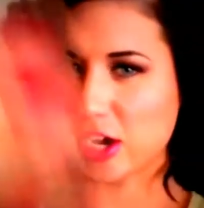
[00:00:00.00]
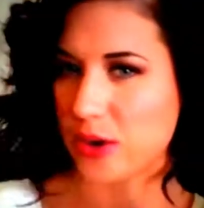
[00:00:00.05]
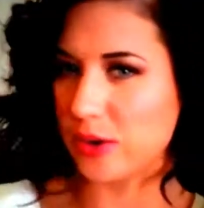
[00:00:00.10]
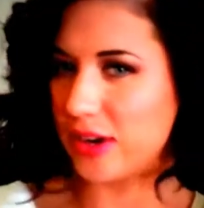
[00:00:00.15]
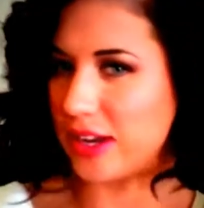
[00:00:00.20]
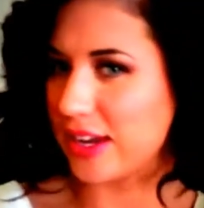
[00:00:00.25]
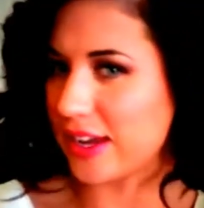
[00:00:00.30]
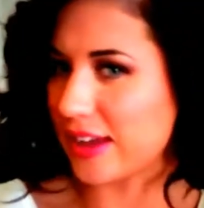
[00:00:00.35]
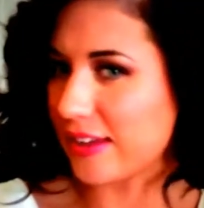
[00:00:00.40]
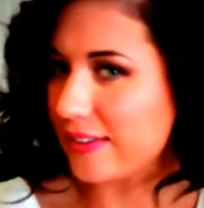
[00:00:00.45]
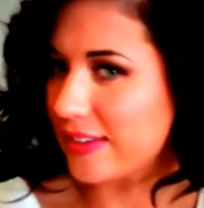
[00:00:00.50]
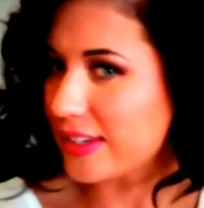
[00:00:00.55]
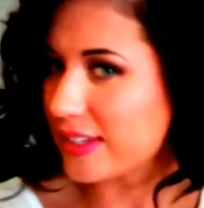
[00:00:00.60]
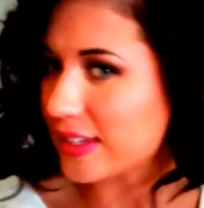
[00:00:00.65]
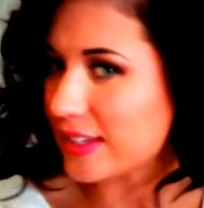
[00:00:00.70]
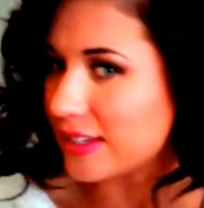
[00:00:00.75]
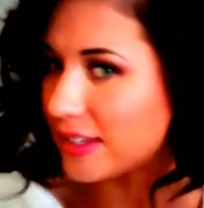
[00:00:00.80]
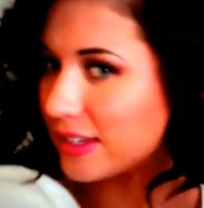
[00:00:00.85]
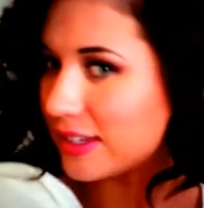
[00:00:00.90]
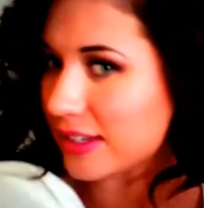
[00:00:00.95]
of to coat it,
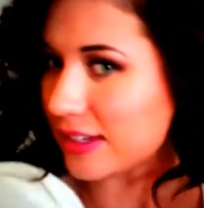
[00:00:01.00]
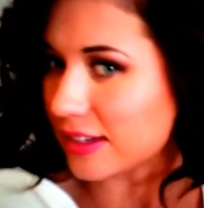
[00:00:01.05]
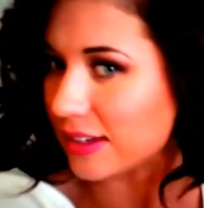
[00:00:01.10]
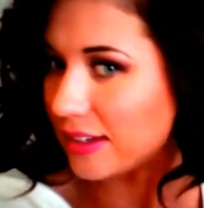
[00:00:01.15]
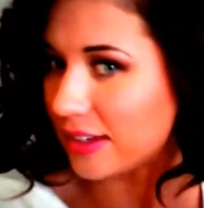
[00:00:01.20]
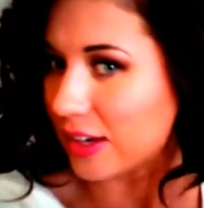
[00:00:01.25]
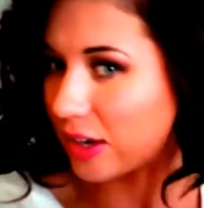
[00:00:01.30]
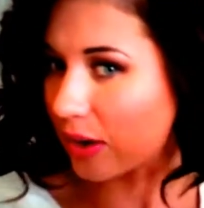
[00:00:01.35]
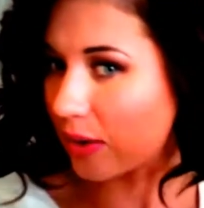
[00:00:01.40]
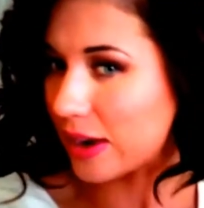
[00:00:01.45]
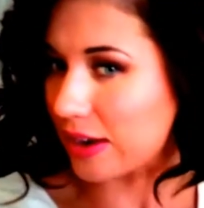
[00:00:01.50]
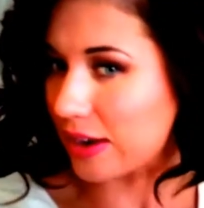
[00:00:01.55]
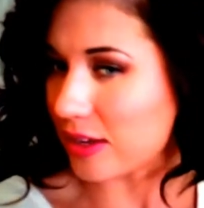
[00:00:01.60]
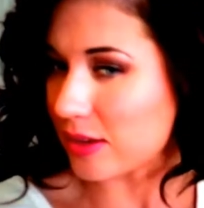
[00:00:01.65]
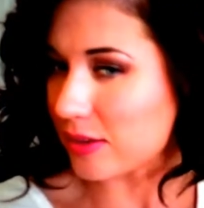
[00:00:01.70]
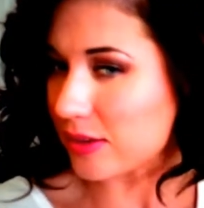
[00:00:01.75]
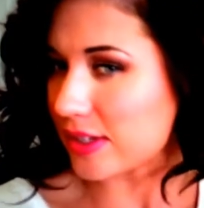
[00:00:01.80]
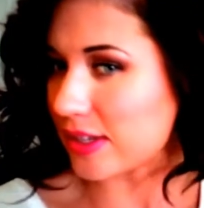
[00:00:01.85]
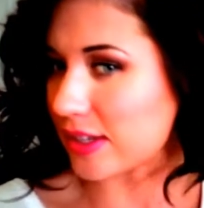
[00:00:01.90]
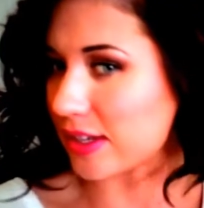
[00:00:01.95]
and this is, you know,
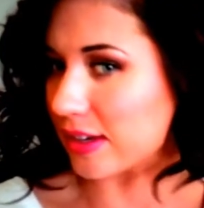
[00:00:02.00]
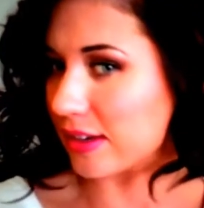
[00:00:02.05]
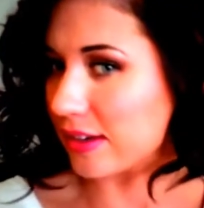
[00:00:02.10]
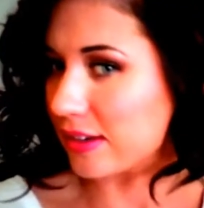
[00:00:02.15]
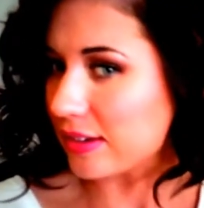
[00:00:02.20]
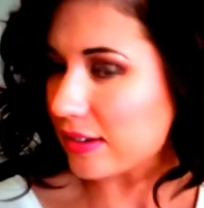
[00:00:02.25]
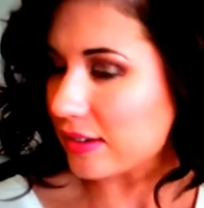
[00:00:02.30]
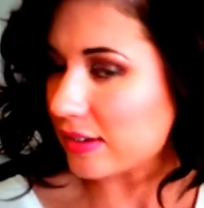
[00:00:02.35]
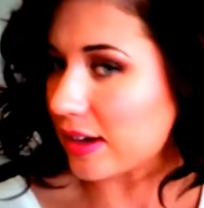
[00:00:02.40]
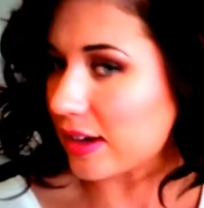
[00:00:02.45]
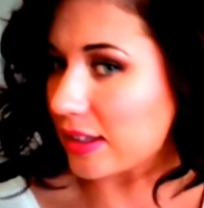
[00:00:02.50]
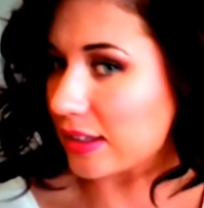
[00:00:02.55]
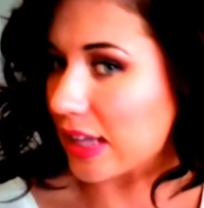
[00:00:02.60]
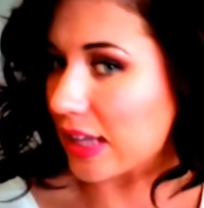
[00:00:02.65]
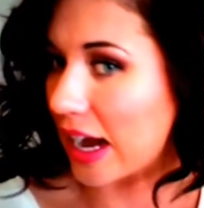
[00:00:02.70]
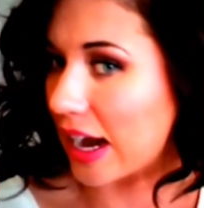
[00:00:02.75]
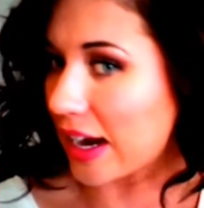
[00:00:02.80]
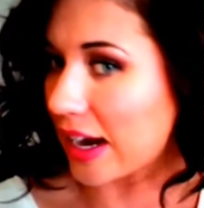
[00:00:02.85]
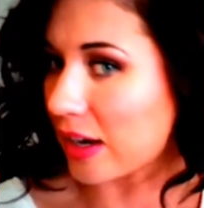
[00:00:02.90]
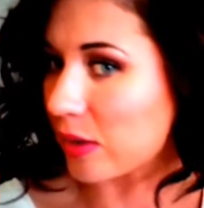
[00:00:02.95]
I use the
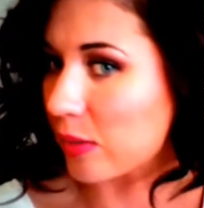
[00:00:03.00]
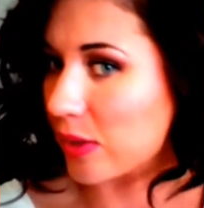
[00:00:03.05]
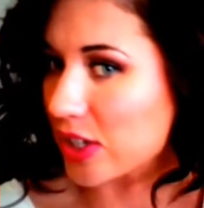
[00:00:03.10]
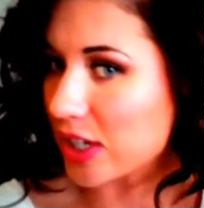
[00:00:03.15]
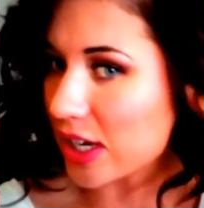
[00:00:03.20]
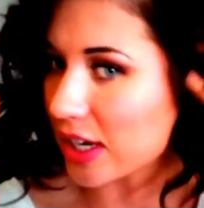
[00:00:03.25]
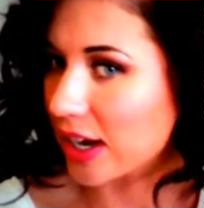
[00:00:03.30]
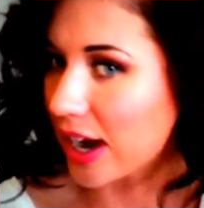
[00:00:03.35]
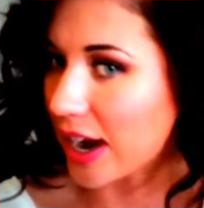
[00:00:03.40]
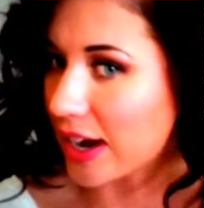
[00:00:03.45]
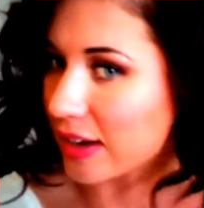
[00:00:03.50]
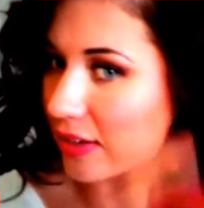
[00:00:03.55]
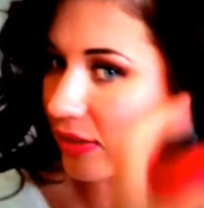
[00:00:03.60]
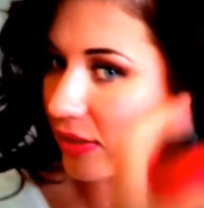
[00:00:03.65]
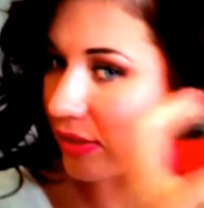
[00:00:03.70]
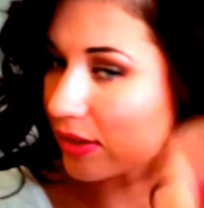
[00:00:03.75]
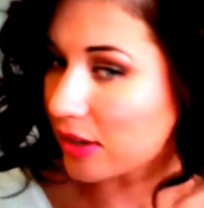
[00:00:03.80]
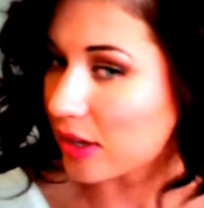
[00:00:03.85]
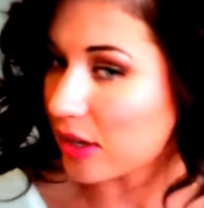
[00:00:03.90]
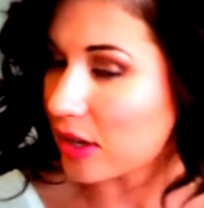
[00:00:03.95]
Align, which can
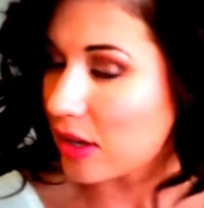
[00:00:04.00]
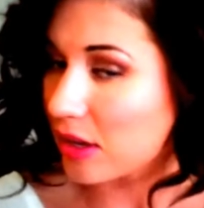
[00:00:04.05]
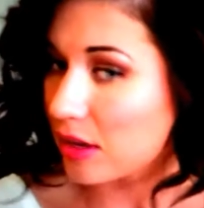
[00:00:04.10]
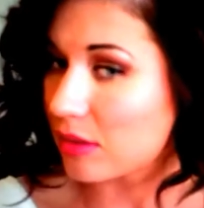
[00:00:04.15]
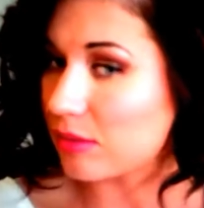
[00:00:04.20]
kind of